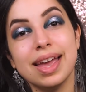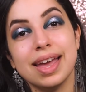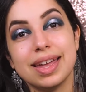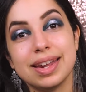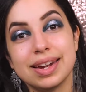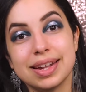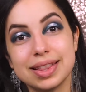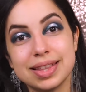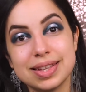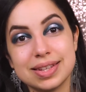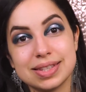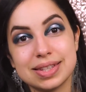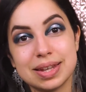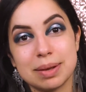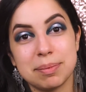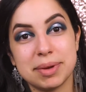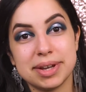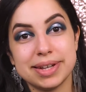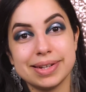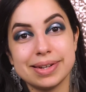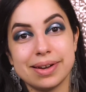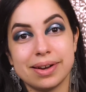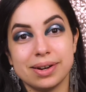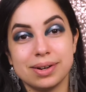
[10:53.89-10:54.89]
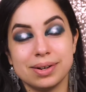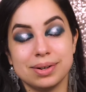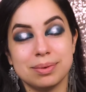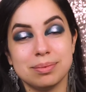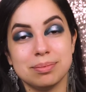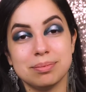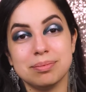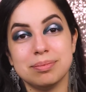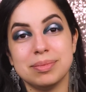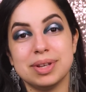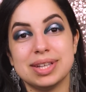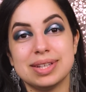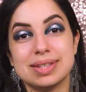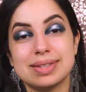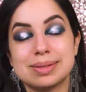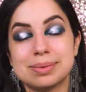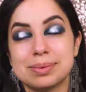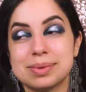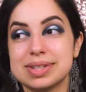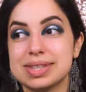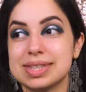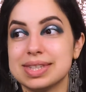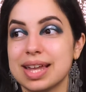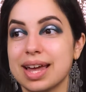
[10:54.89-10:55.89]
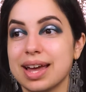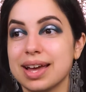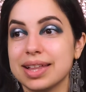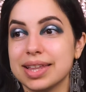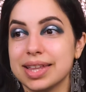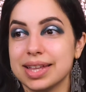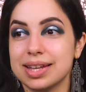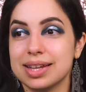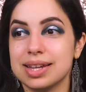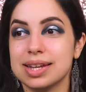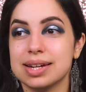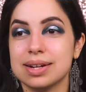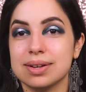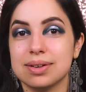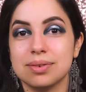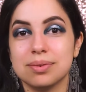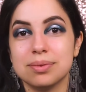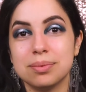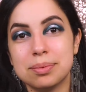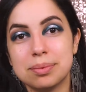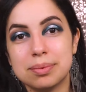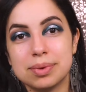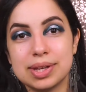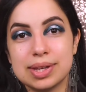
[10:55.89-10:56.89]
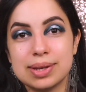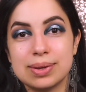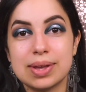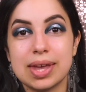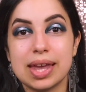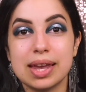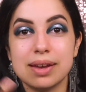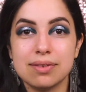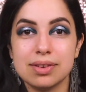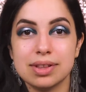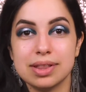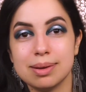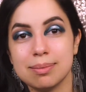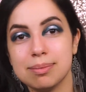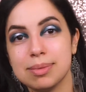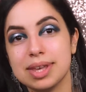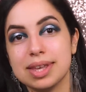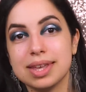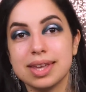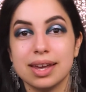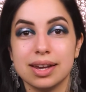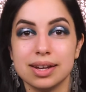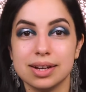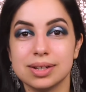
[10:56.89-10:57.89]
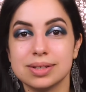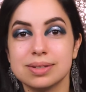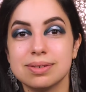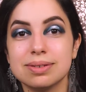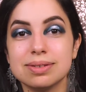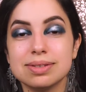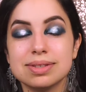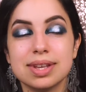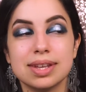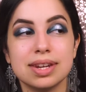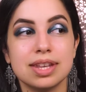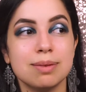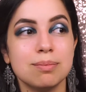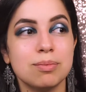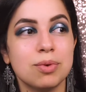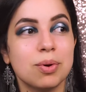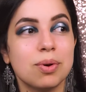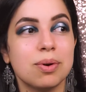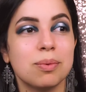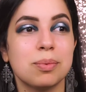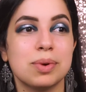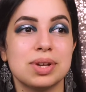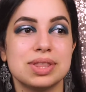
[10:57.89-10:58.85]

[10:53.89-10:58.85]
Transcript: and at least that my daughter missed, was that, like, you know, you can't really meet characters anymore.